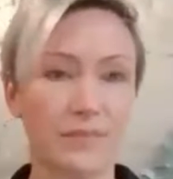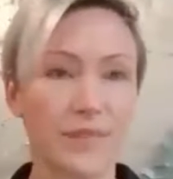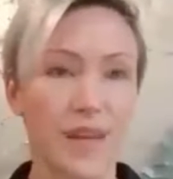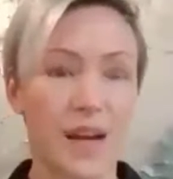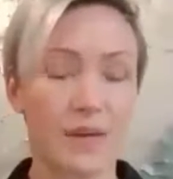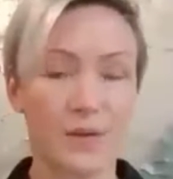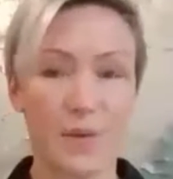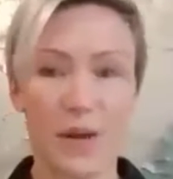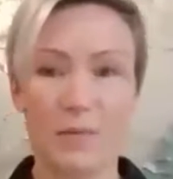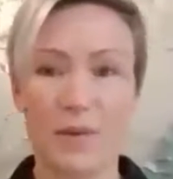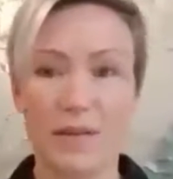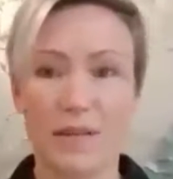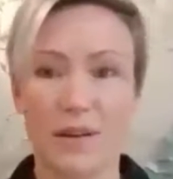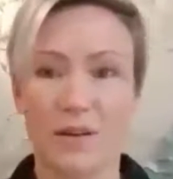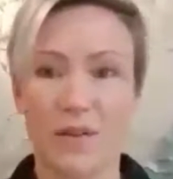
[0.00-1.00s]
I was weighing
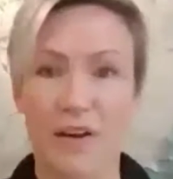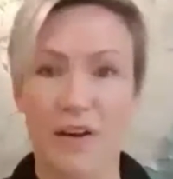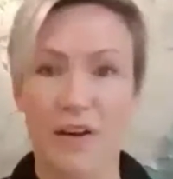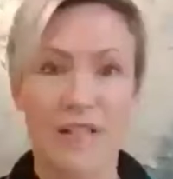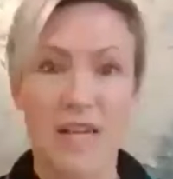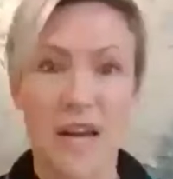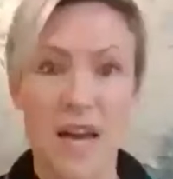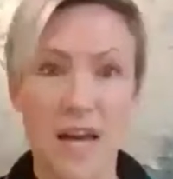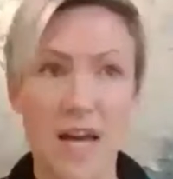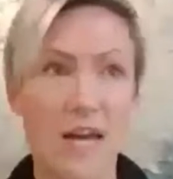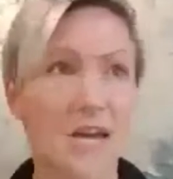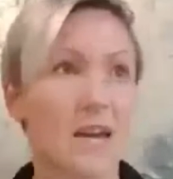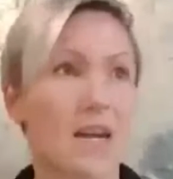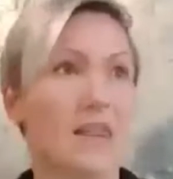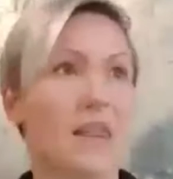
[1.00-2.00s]
myself every
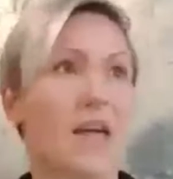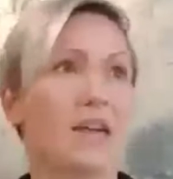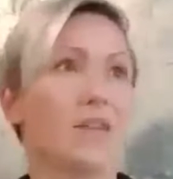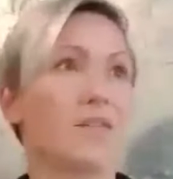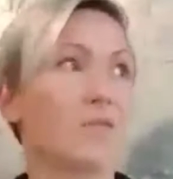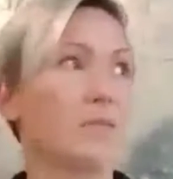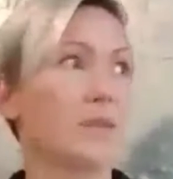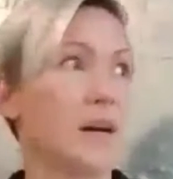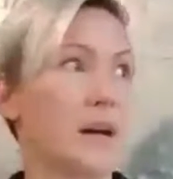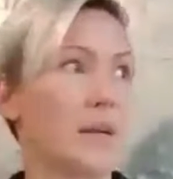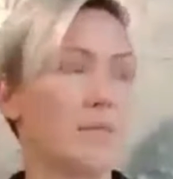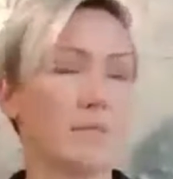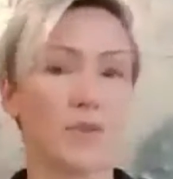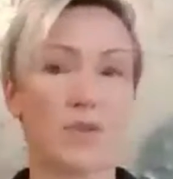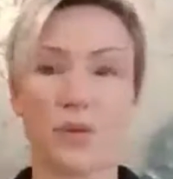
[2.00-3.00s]
day and then
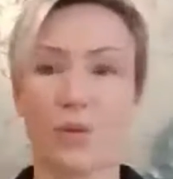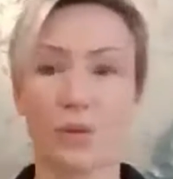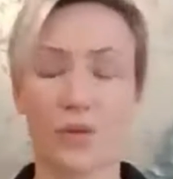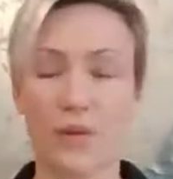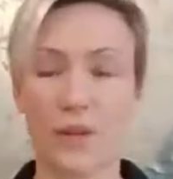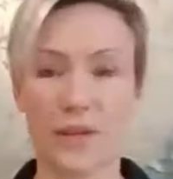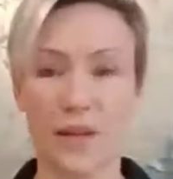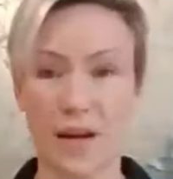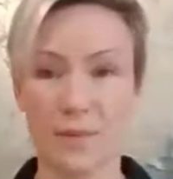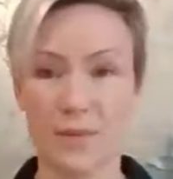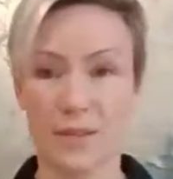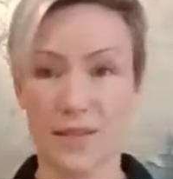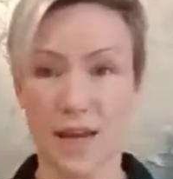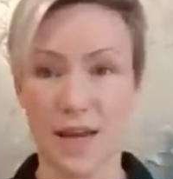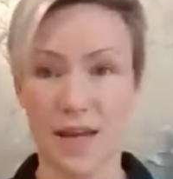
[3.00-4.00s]
sometimes 2 or 3 times a
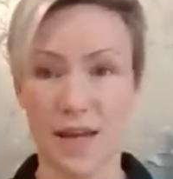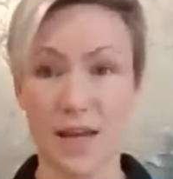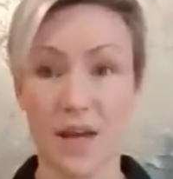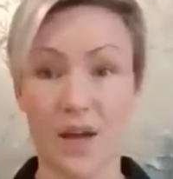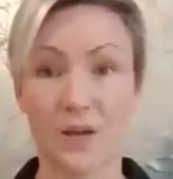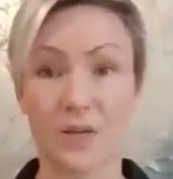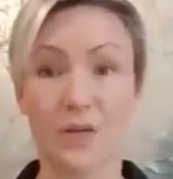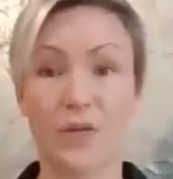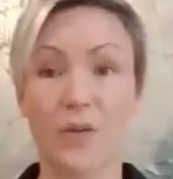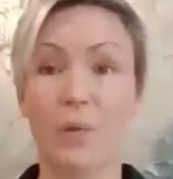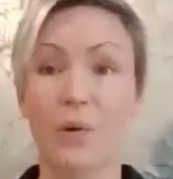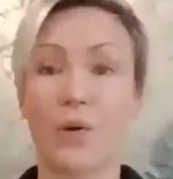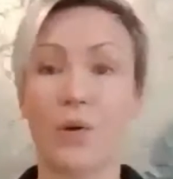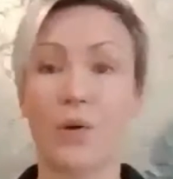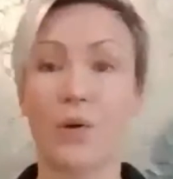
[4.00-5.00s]
day, to the
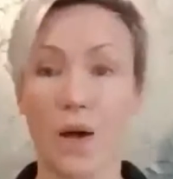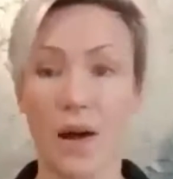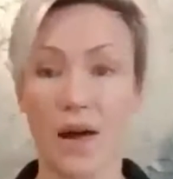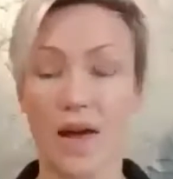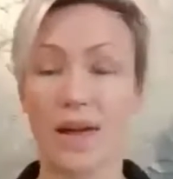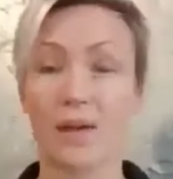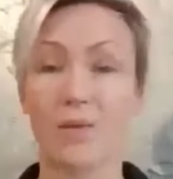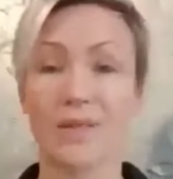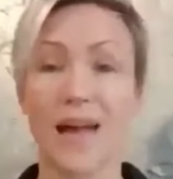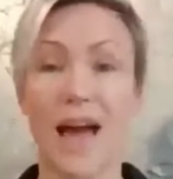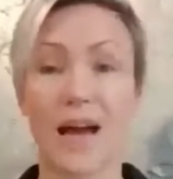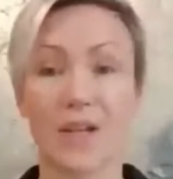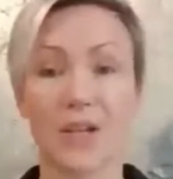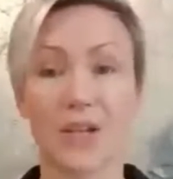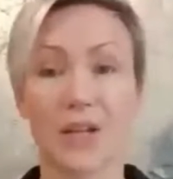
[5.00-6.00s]
point where it was
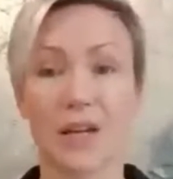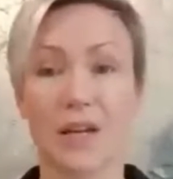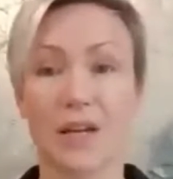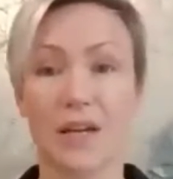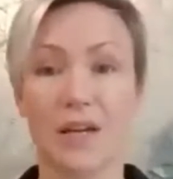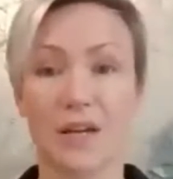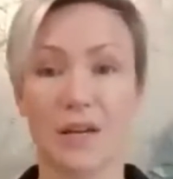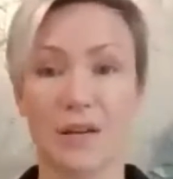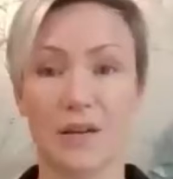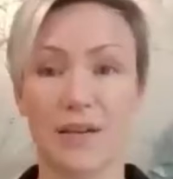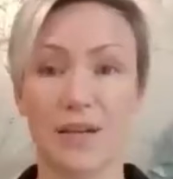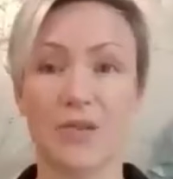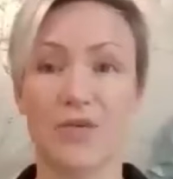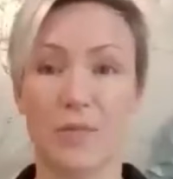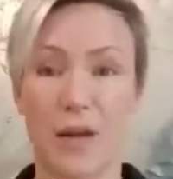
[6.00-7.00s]
actually
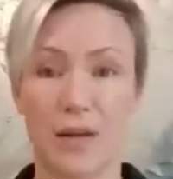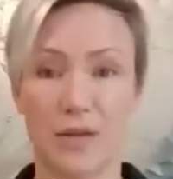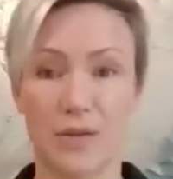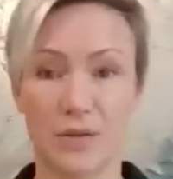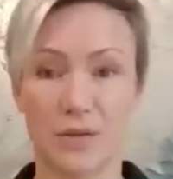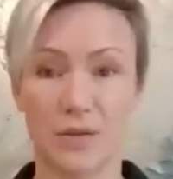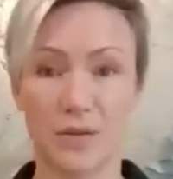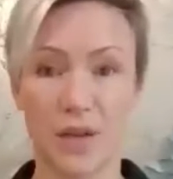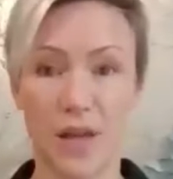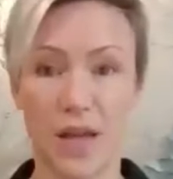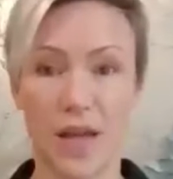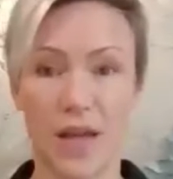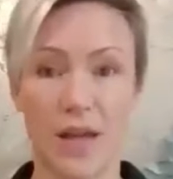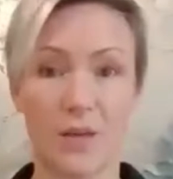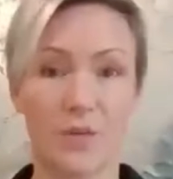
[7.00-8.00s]
detrimental.
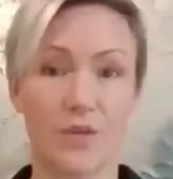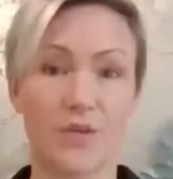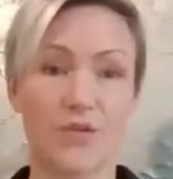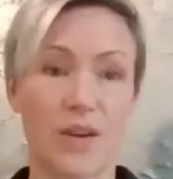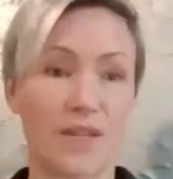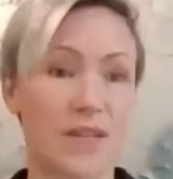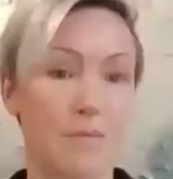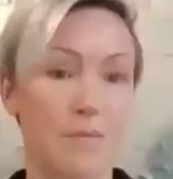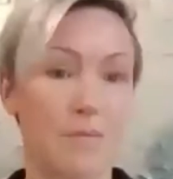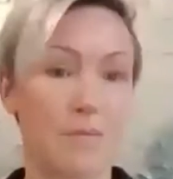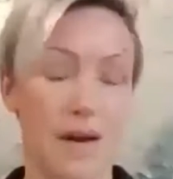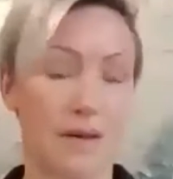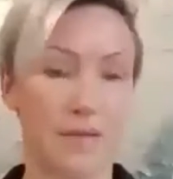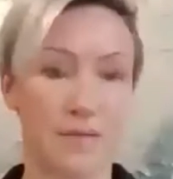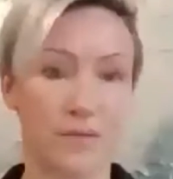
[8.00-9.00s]
It was stressing me
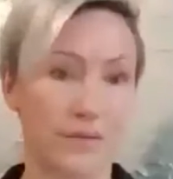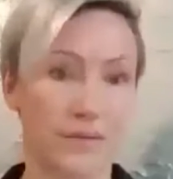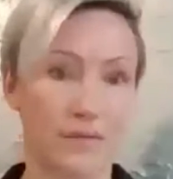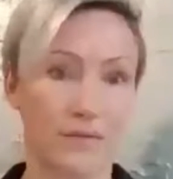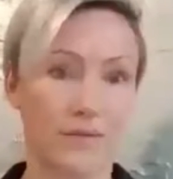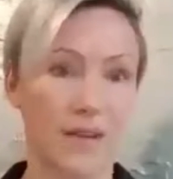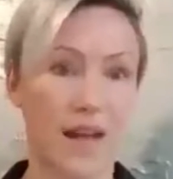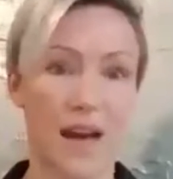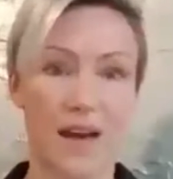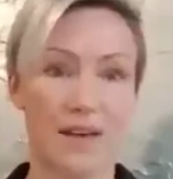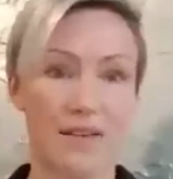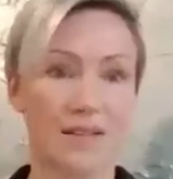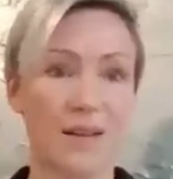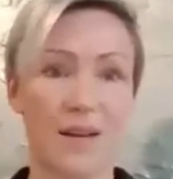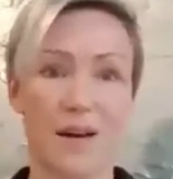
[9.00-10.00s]
out
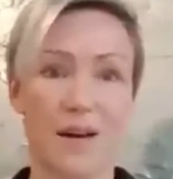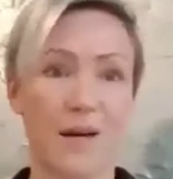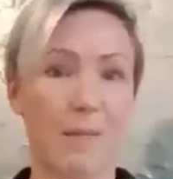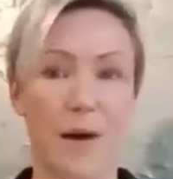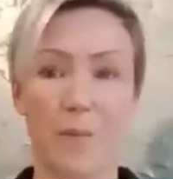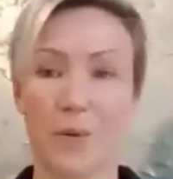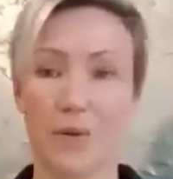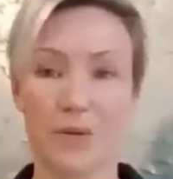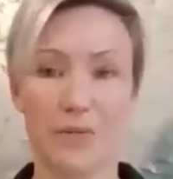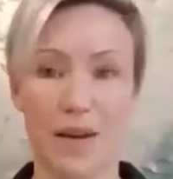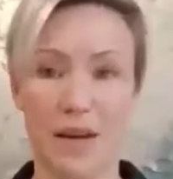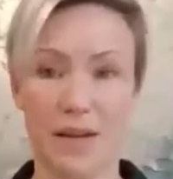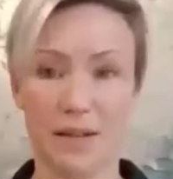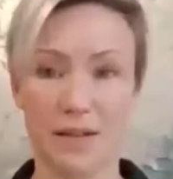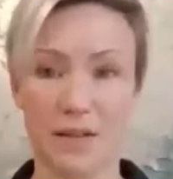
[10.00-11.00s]
and my body
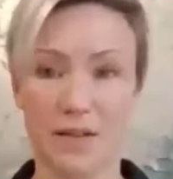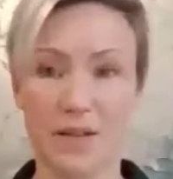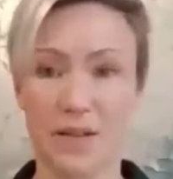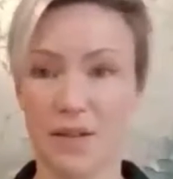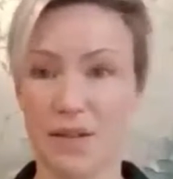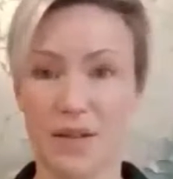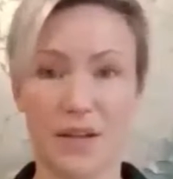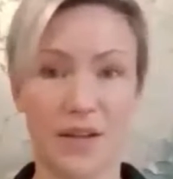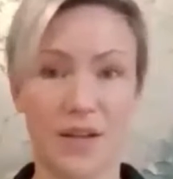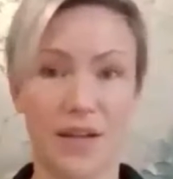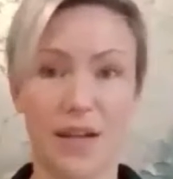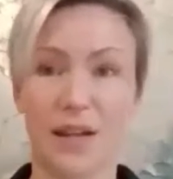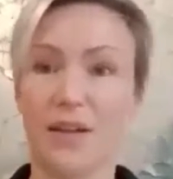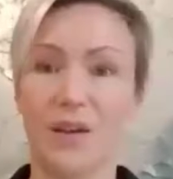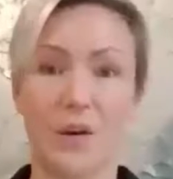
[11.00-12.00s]
reacted
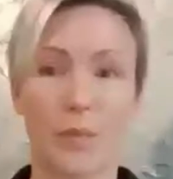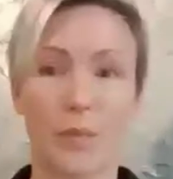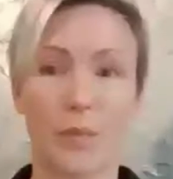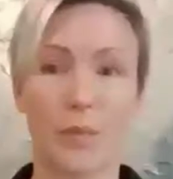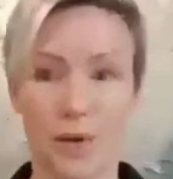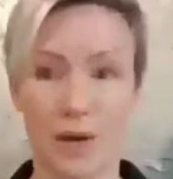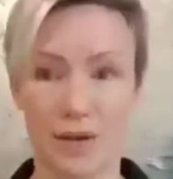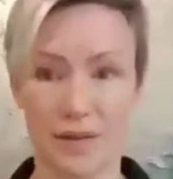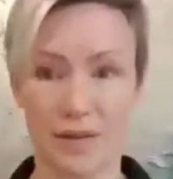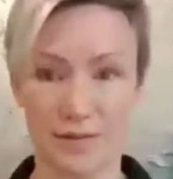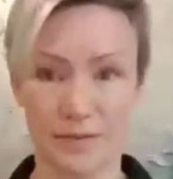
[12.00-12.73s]
in the opposite way.